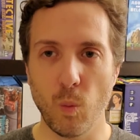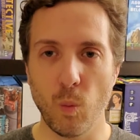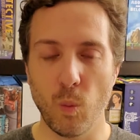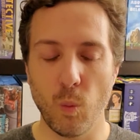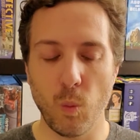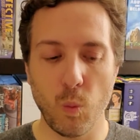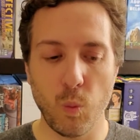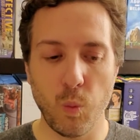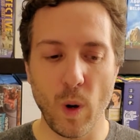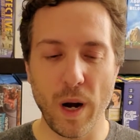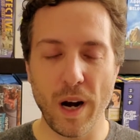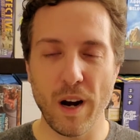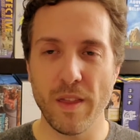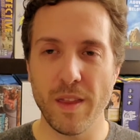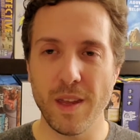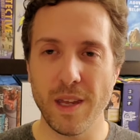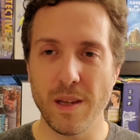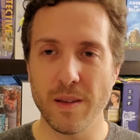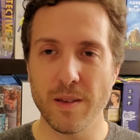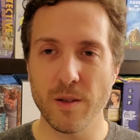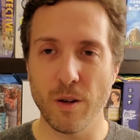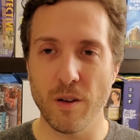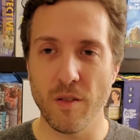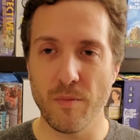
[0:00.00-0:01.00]
where the
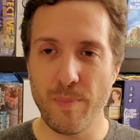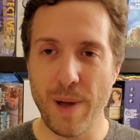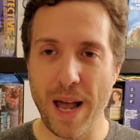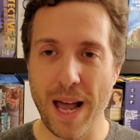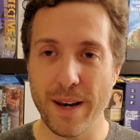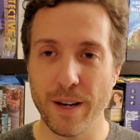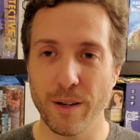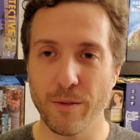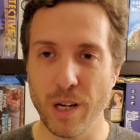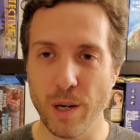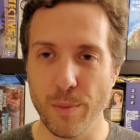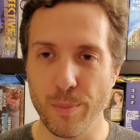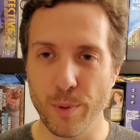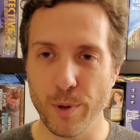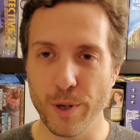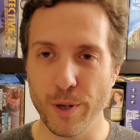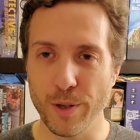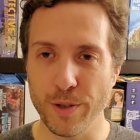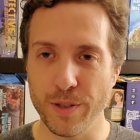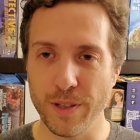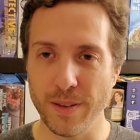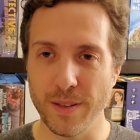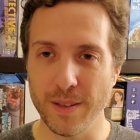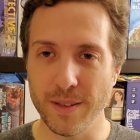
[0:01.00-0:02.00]
sort of pedigree
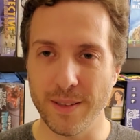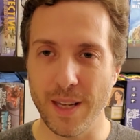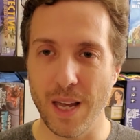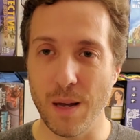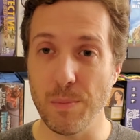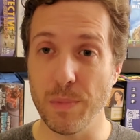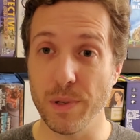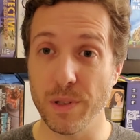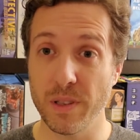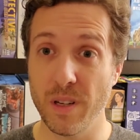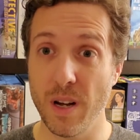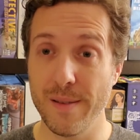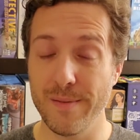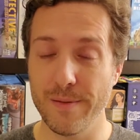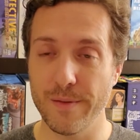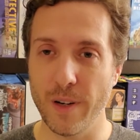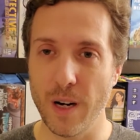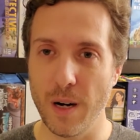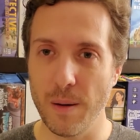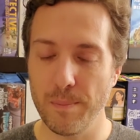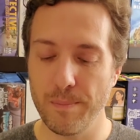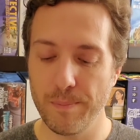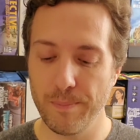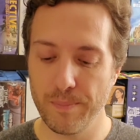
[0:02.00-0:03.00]
producing this game has come
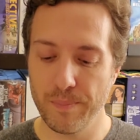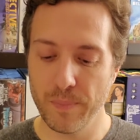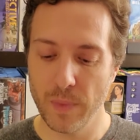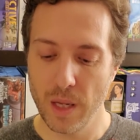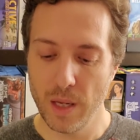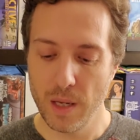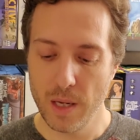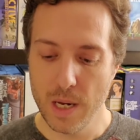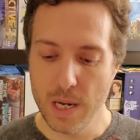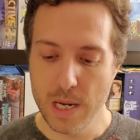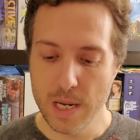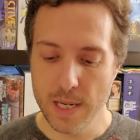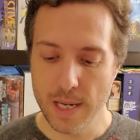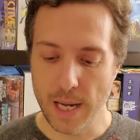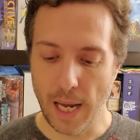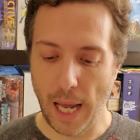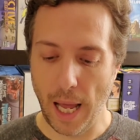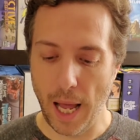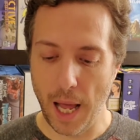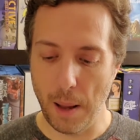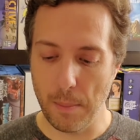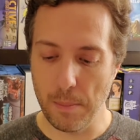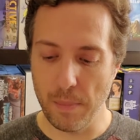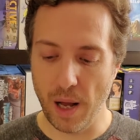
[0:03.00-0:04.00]
from.
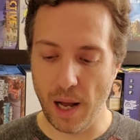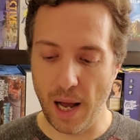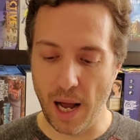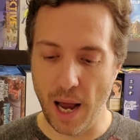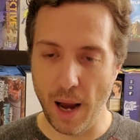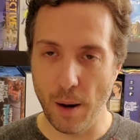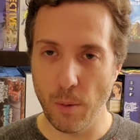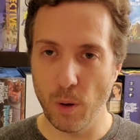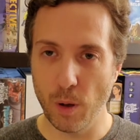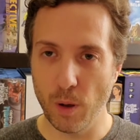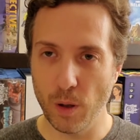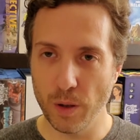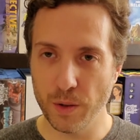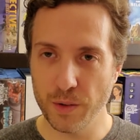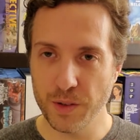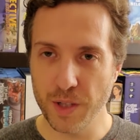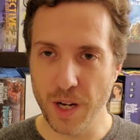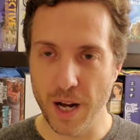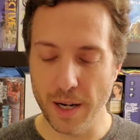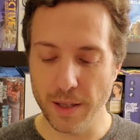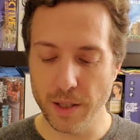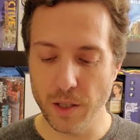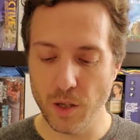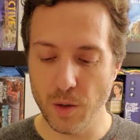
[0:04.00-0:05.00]
I will
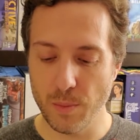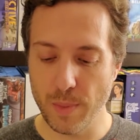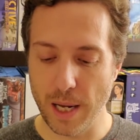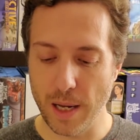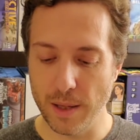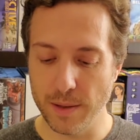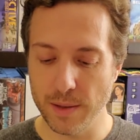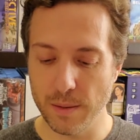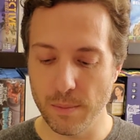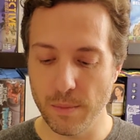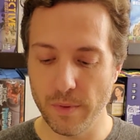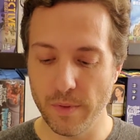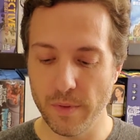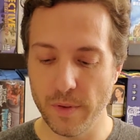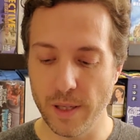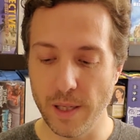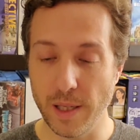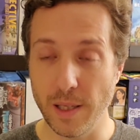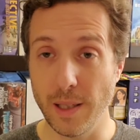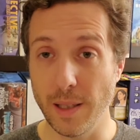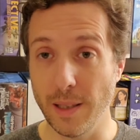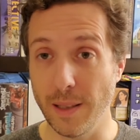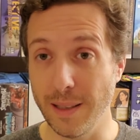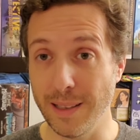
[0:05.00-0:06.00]
talk to you about some of
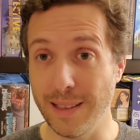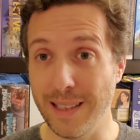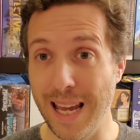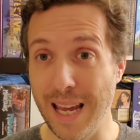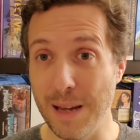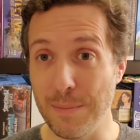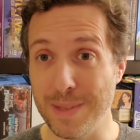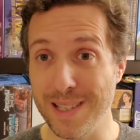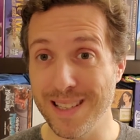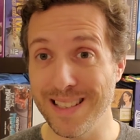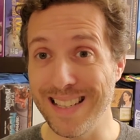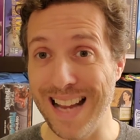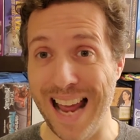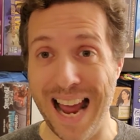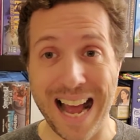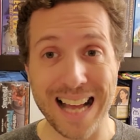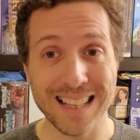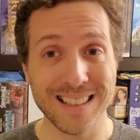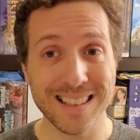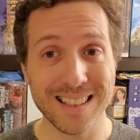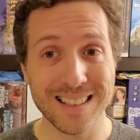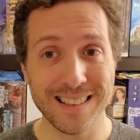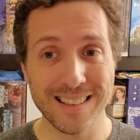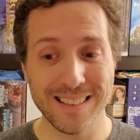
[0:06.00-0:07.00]
the game
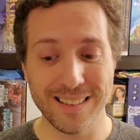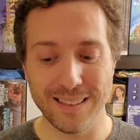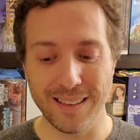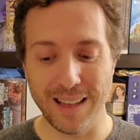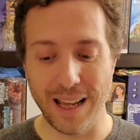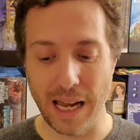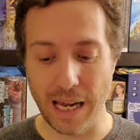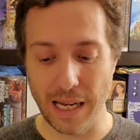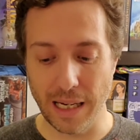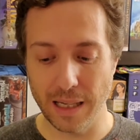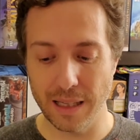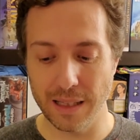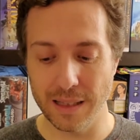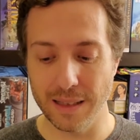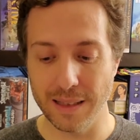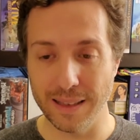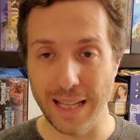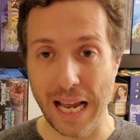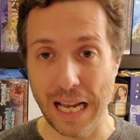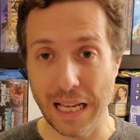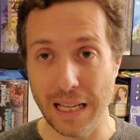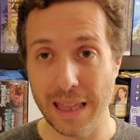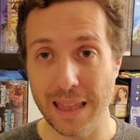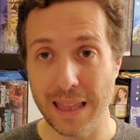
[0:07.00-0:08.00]
stats, like
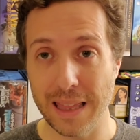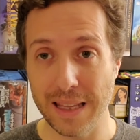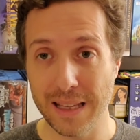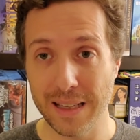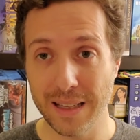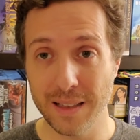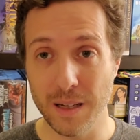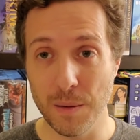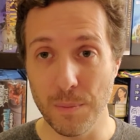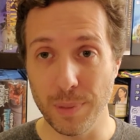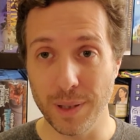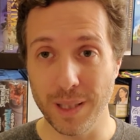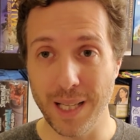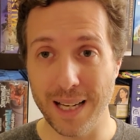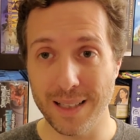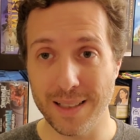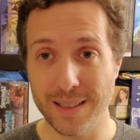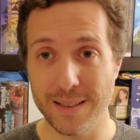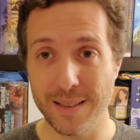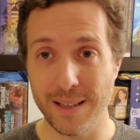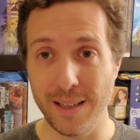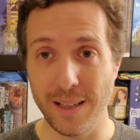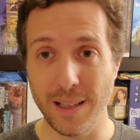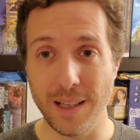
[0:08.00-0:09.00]
length,
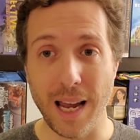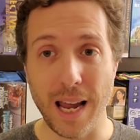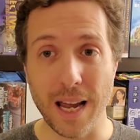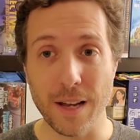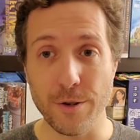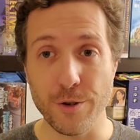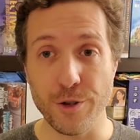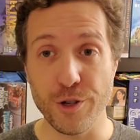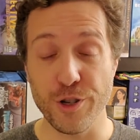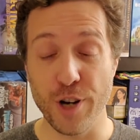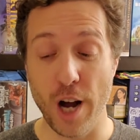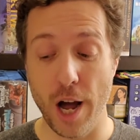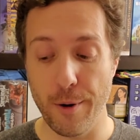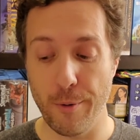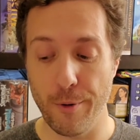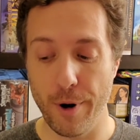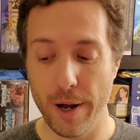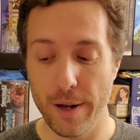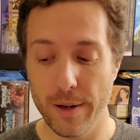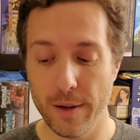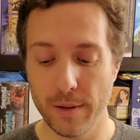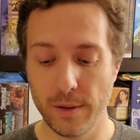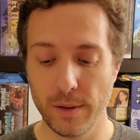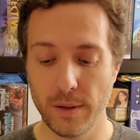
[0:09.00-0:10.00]
complexity, and
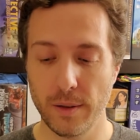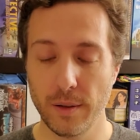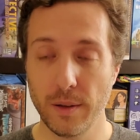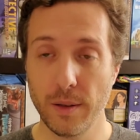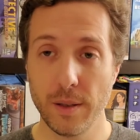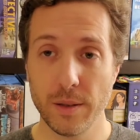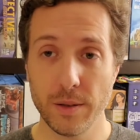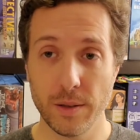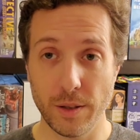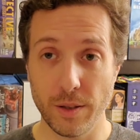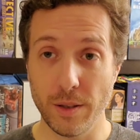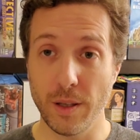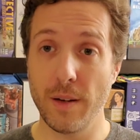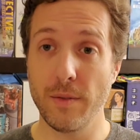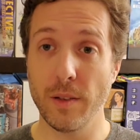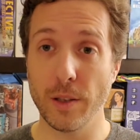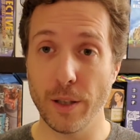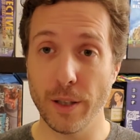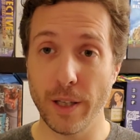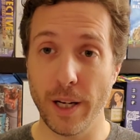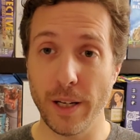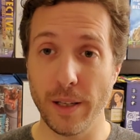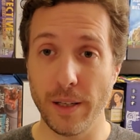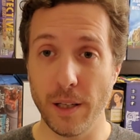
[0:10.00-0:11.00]
genre, so you'll have a
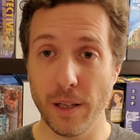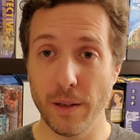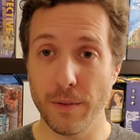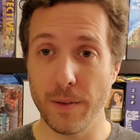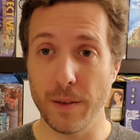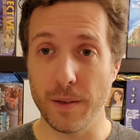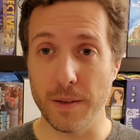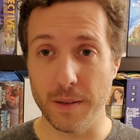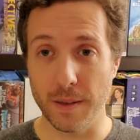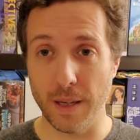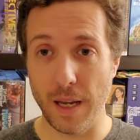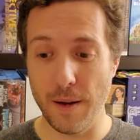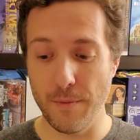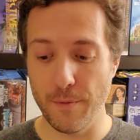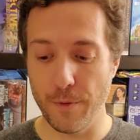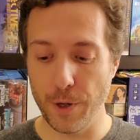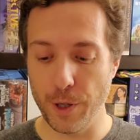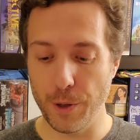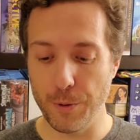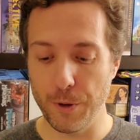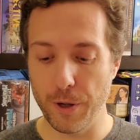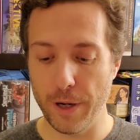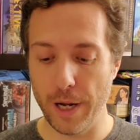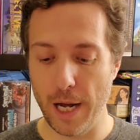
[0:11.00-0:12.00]
good idea if it's a game for
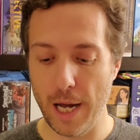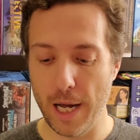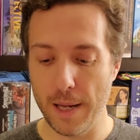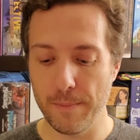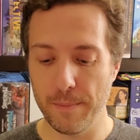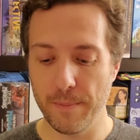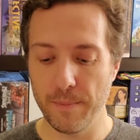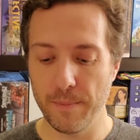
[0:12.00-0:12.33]
you or not.